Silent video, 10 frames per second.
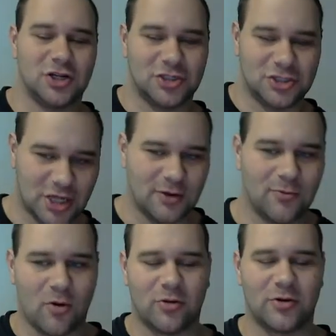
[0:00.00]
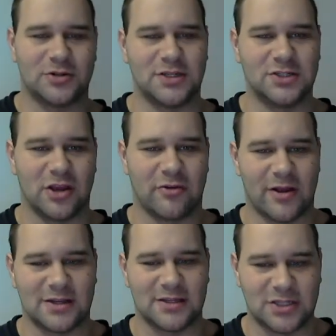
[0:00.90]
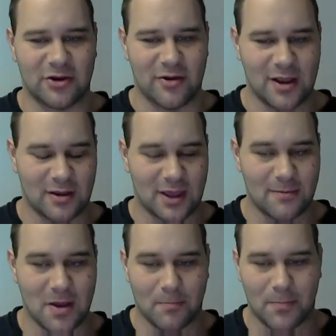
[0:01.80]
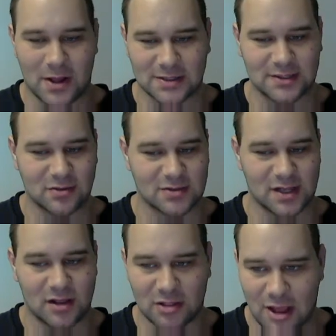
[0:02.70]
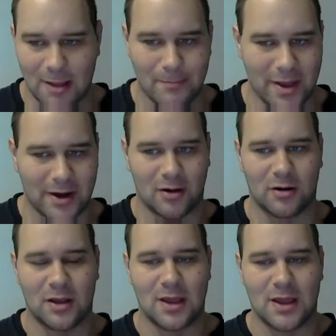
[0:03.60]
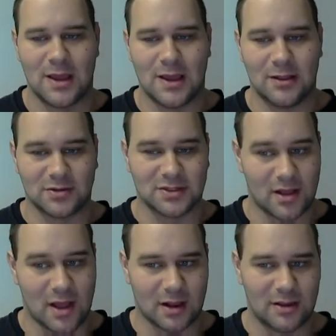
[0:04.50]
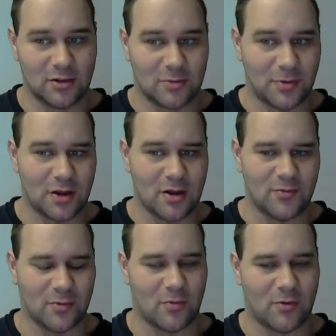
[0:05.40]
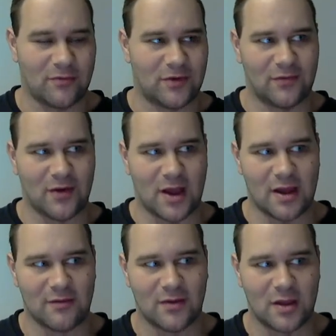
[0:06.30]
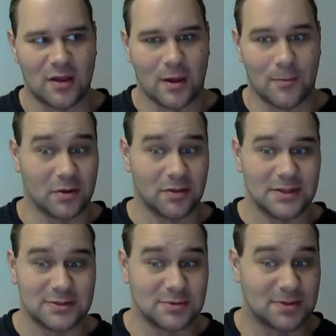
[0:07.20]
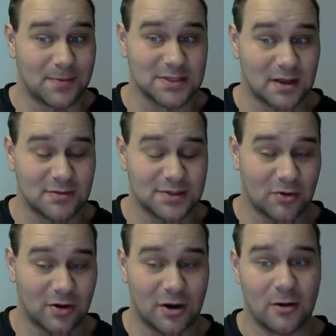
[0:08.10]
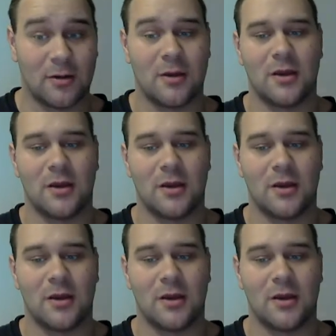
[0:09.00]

Shane Roller, TJ Grant. TJ Grant came out. Boxing looked a lot better. He looked pretty comfortable at 155. Apparently this was the best cut of his career.